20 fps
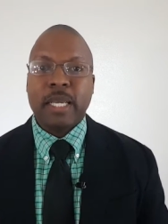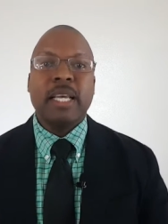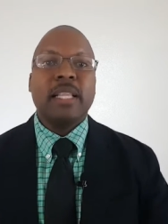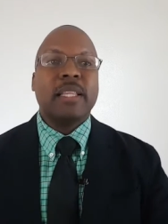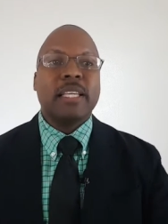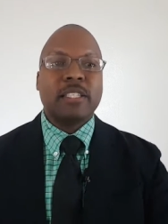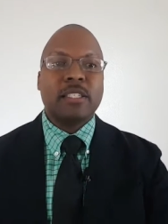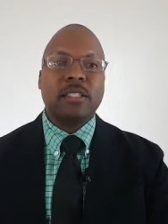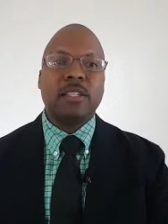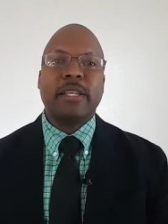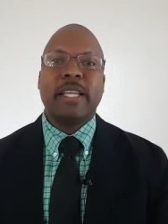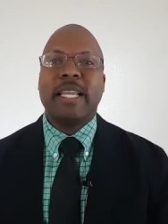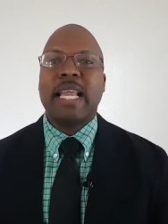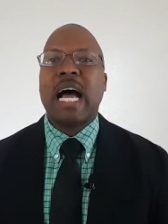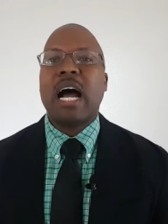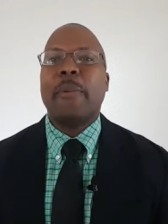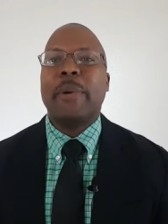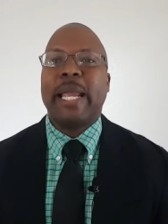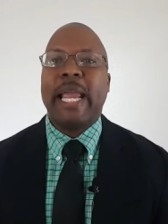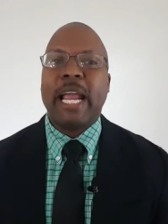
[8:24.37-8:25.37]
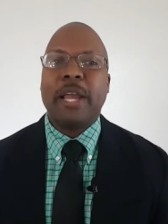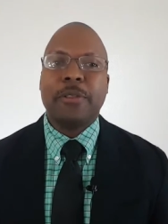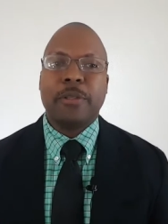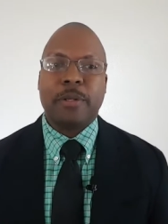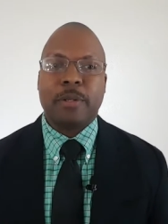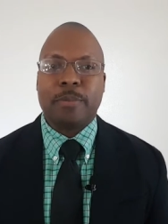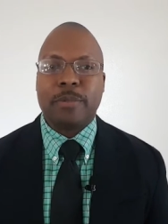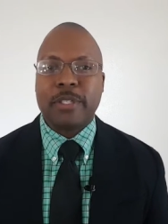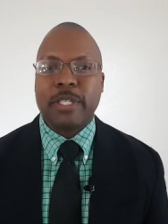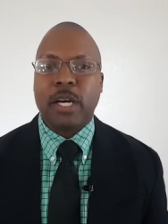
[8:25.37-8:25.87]
Let's look at how he handled
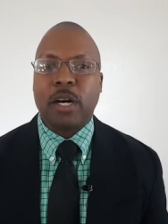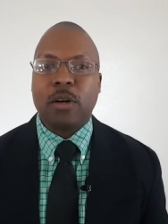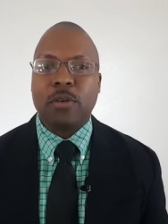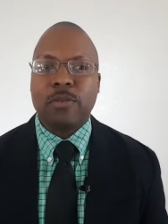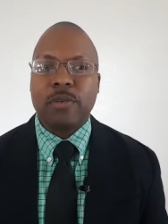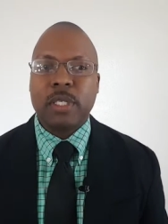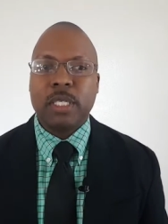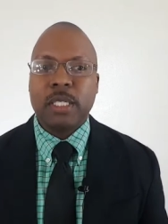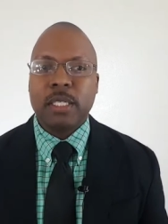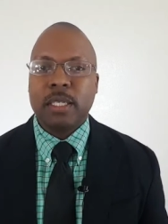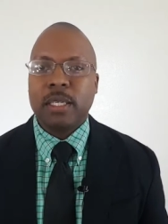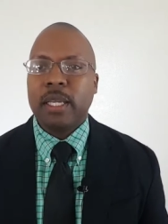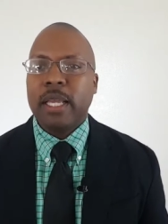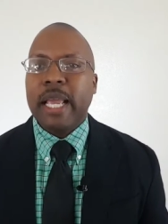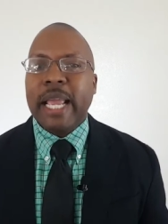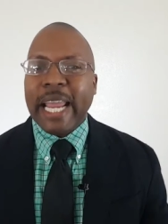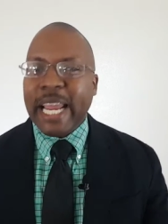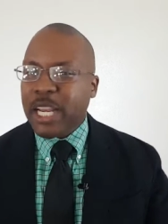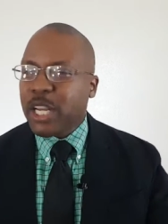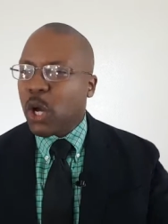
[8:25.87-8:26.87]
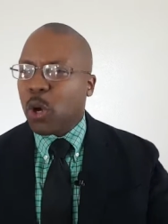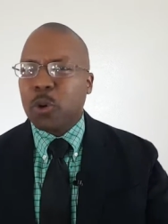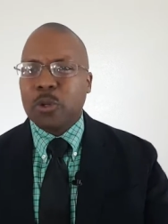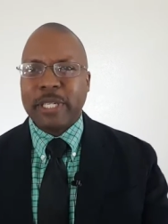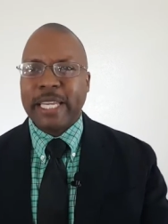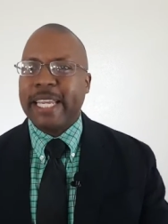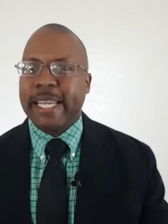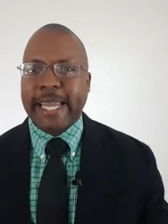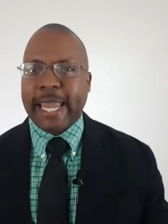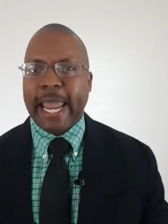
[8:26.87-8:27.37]
himself. He knows
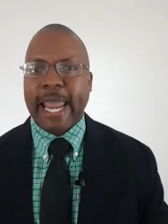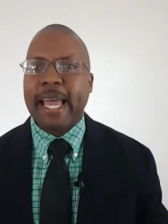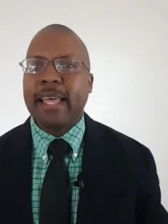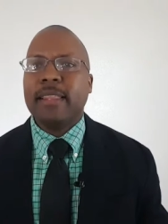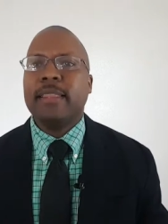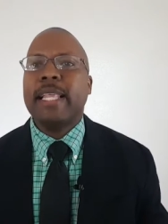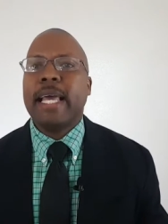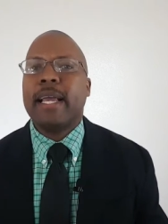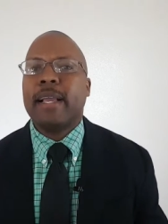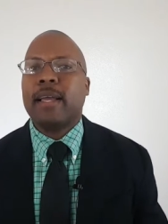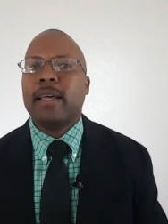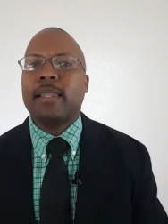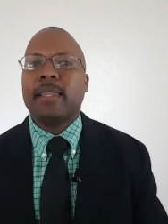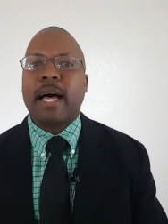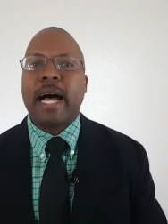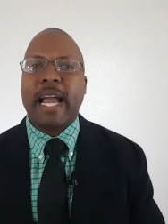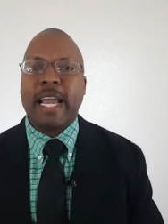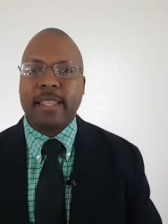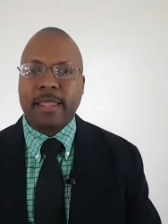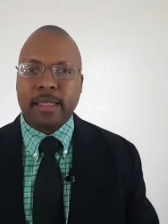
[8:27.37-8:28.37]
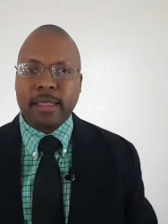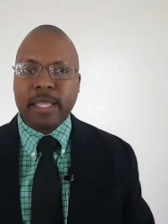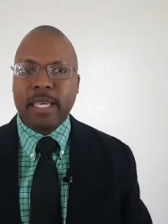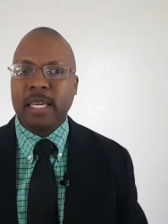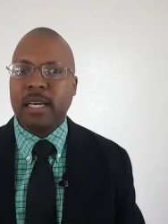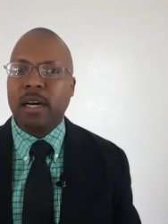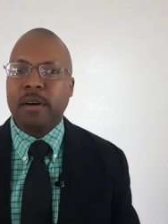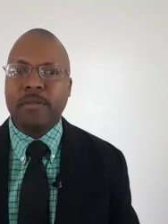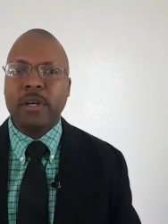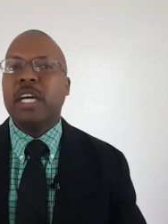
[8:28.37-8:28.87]
he can't let Goliath
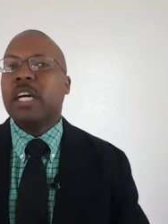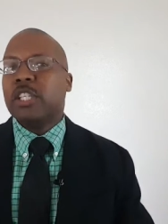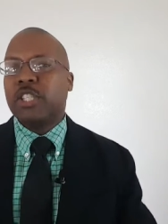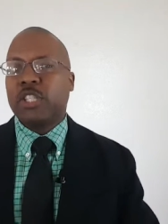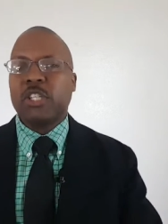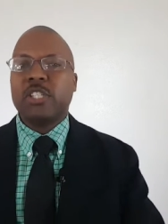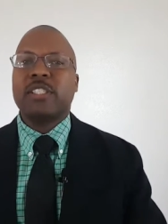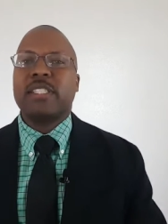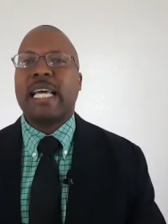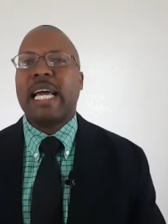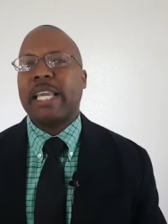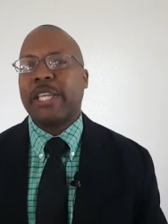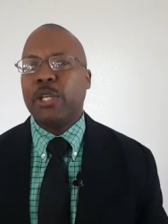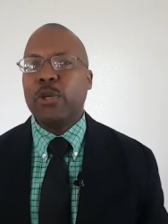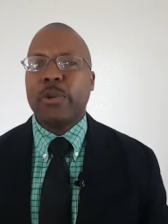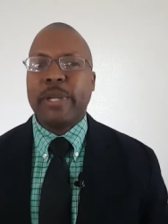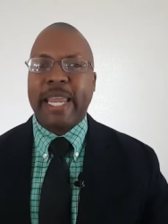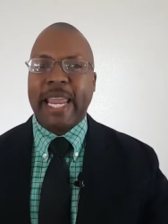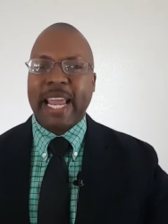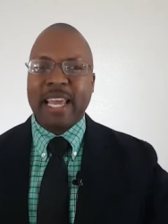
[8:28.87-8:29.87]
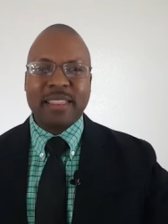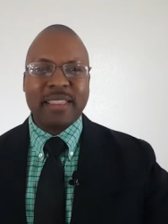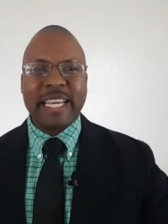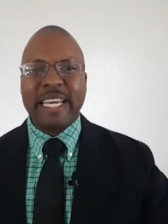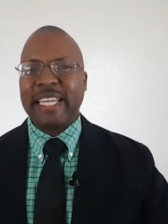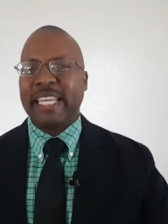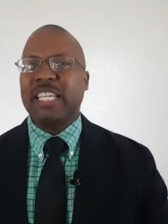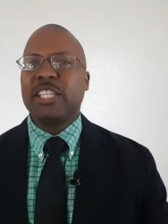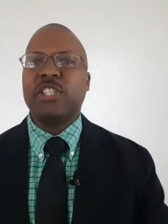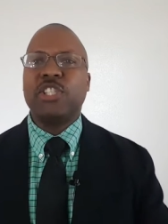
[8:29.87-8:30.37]
live, just like you can't
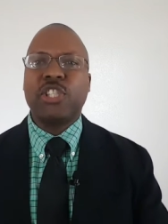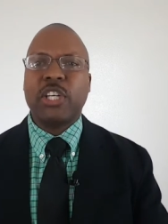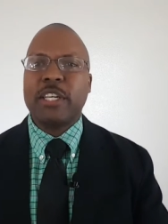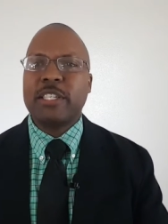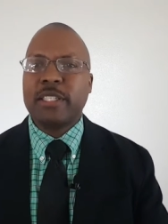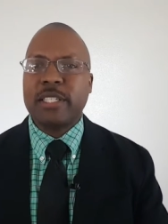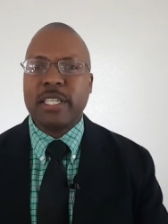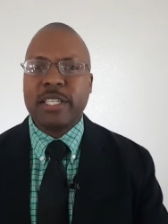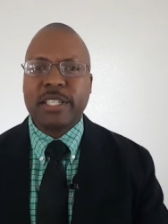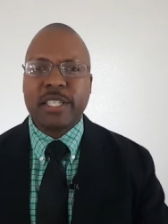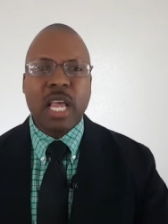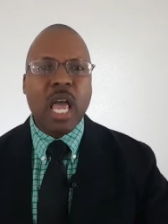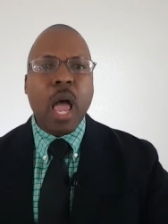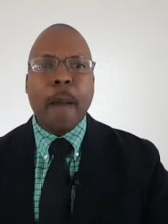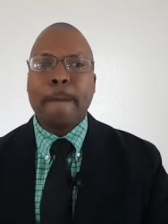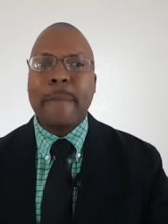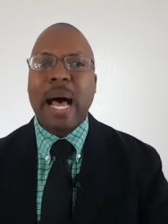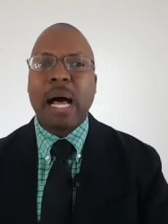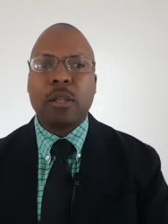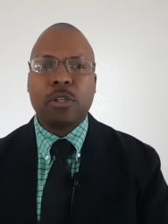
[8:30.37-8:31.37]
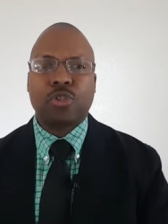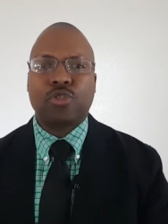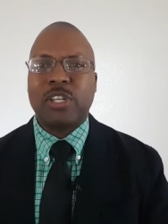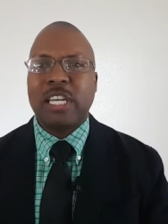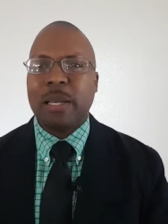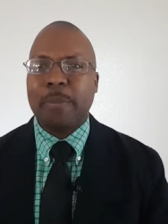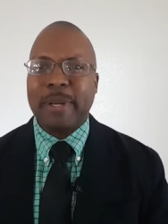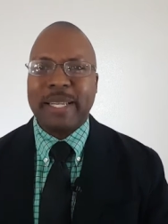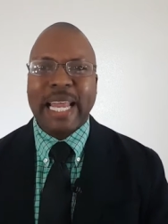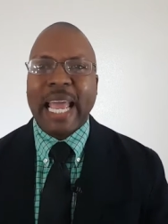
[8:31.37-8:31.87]
let injustice,
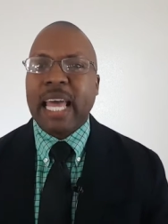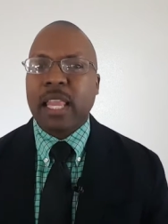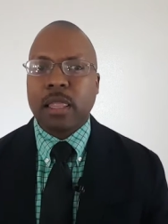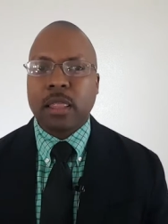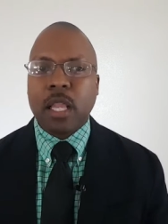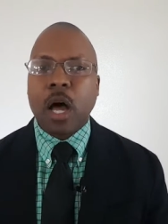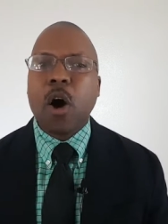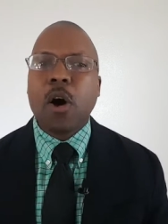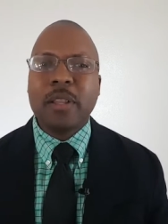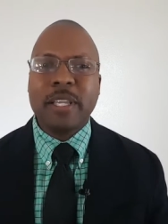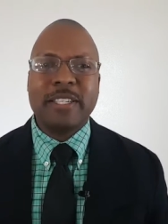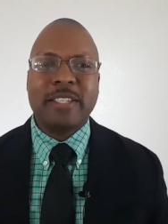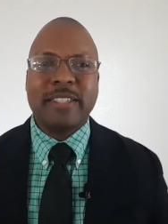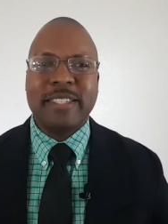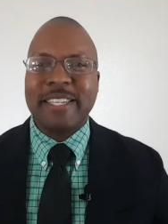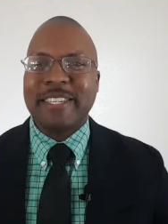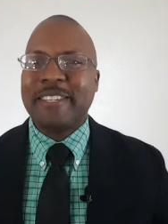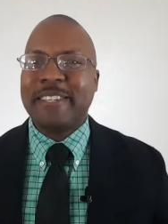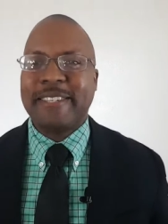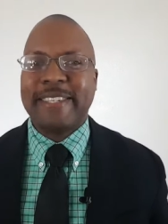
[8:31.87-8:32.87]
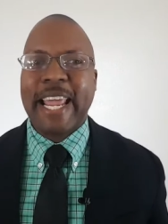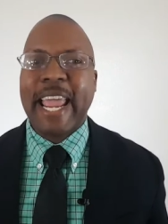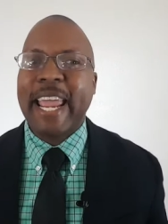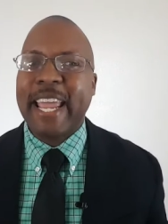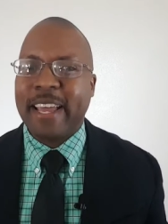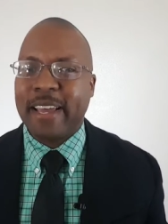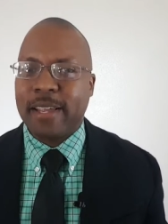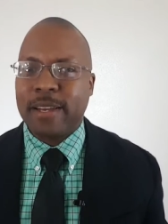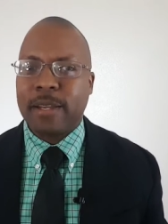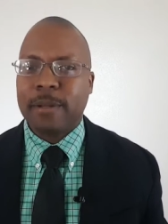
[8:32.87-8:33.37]
maltreatment, and lawlessness
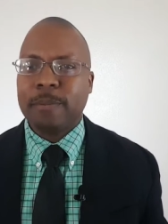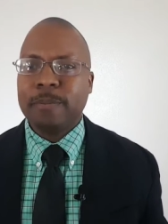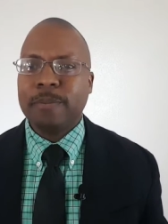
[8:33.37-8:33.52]
stand.